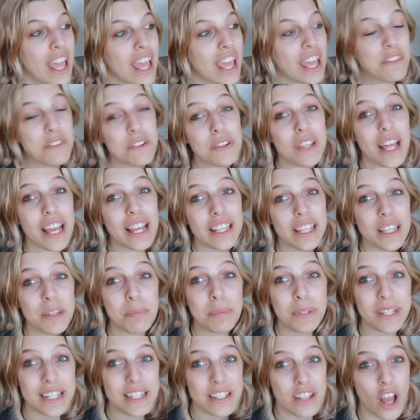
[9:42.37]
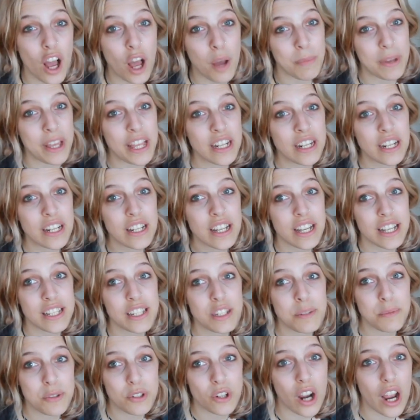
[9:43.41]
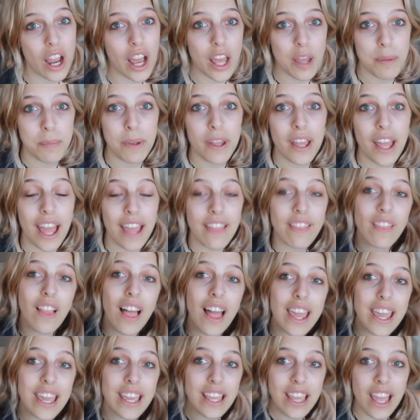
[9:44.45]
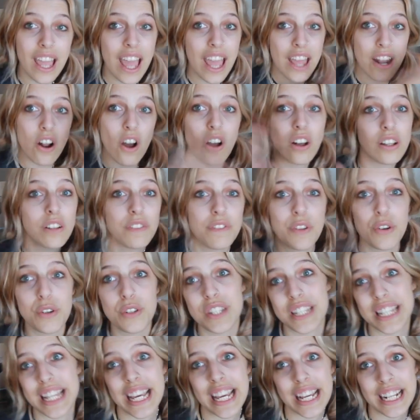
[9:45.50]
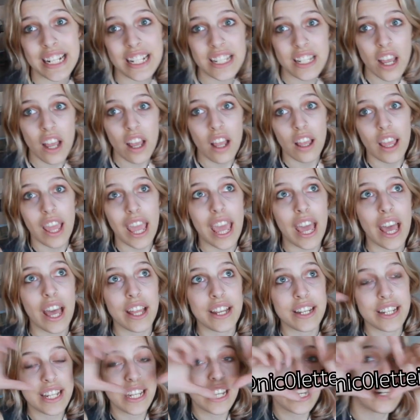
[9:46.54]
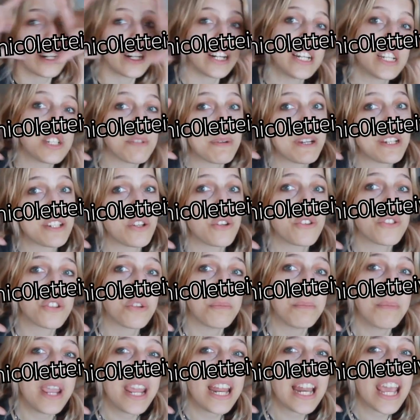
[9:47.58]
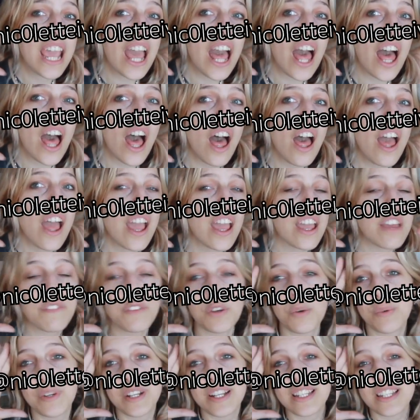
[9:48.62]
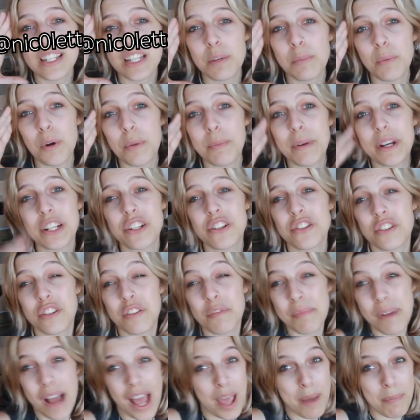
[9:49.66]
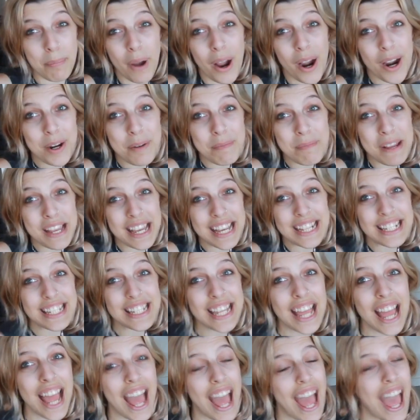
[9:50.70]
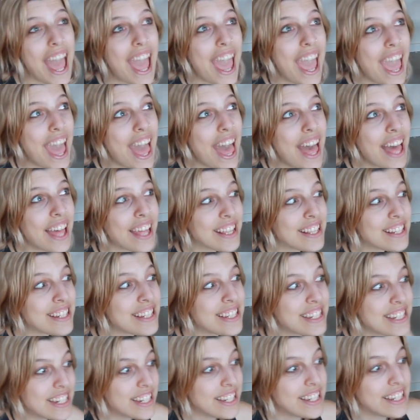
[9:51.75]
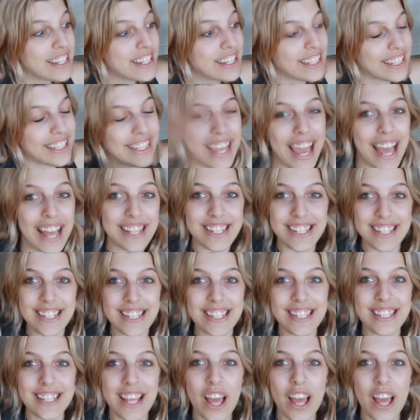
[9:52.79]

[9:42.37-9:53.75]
If you liked it, please comment and subscribe and like and all of those things. And here is my social media if you want to see more pictures of my apartment. And yes.